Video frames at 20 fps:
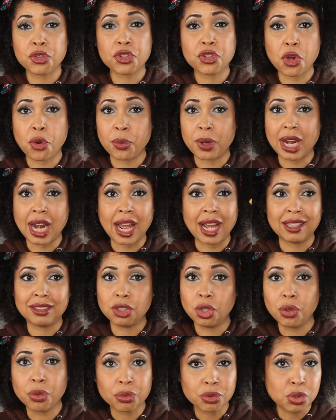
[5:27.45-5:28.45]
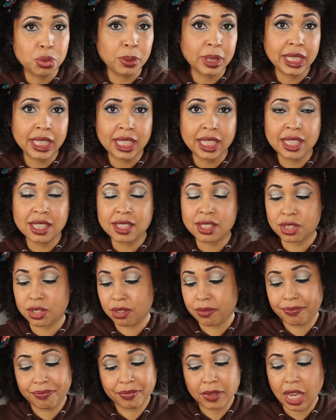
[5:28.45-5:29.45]
so when I don't
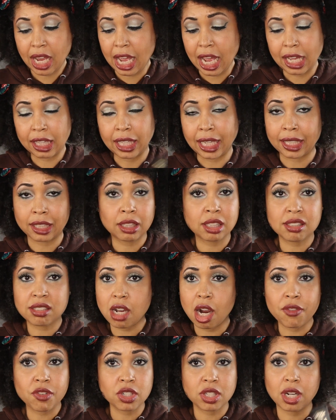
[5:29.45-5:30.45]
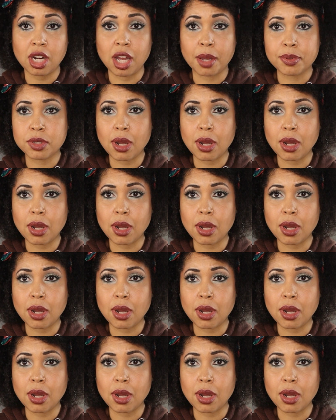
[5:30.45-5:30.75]
tweeze, like this covers it up.